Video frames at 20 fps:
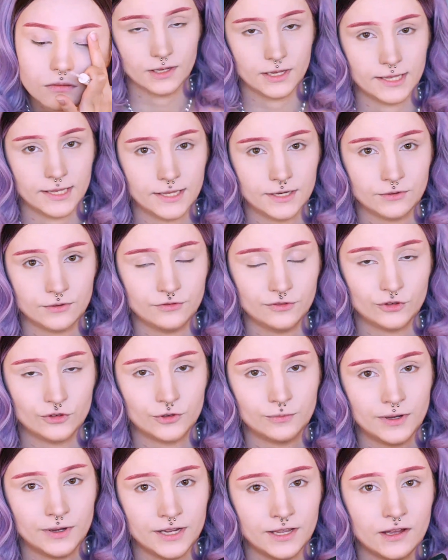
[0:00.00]
And
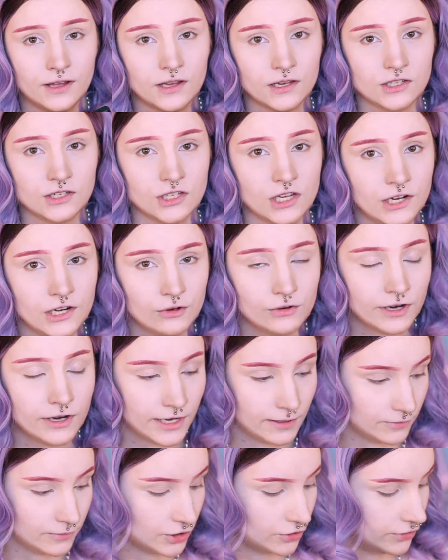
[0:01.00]
for my eyeshadow,
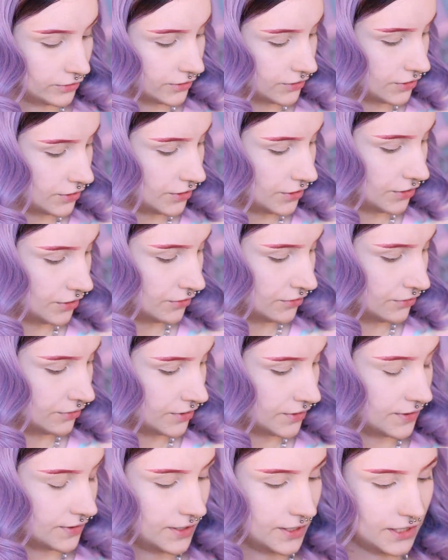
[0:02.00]
I'm going to
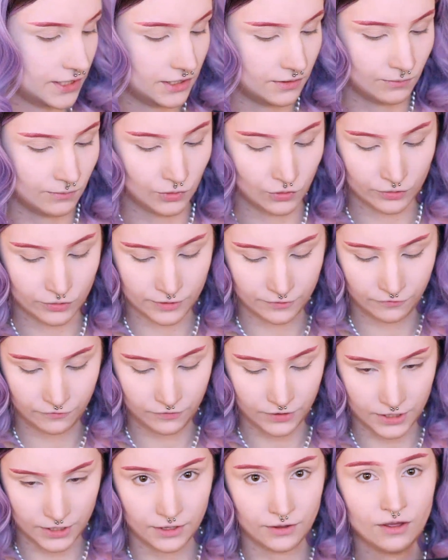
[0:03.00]
use the
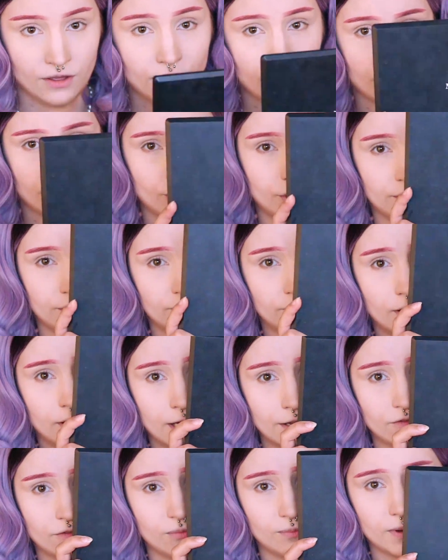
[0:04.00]
Morphe
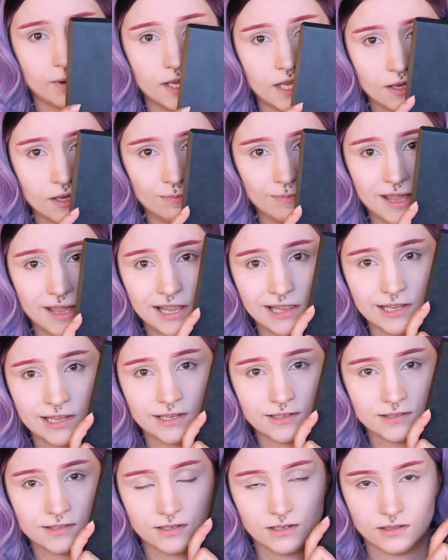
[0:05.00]
35B
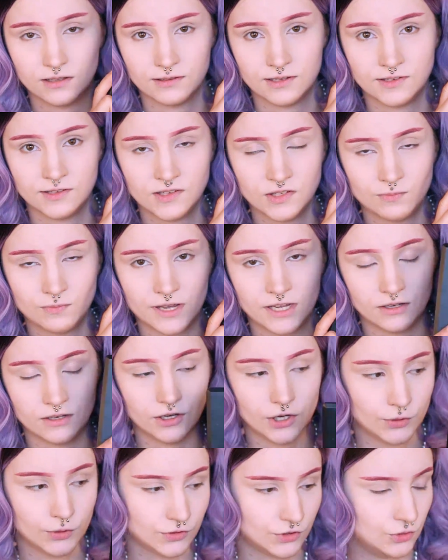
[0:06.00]
palette. This is my
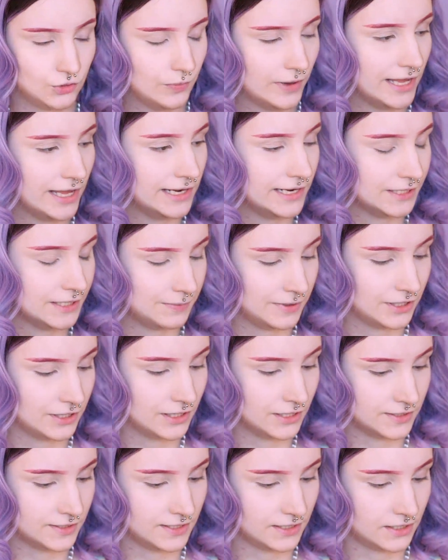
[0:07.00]
go-to palette
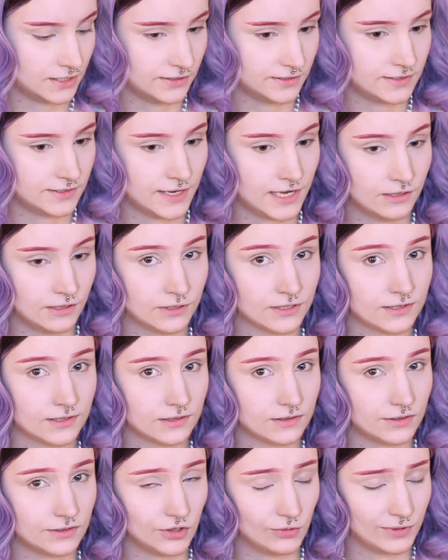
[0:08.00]
because it contains
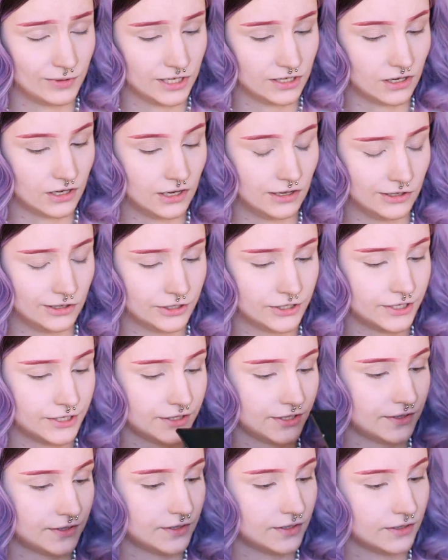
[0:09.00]
so many
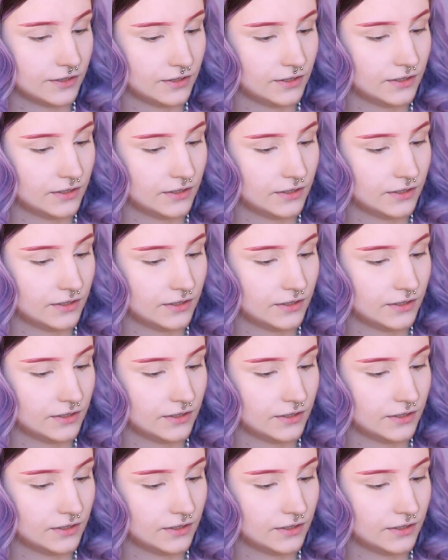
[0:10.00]
colors.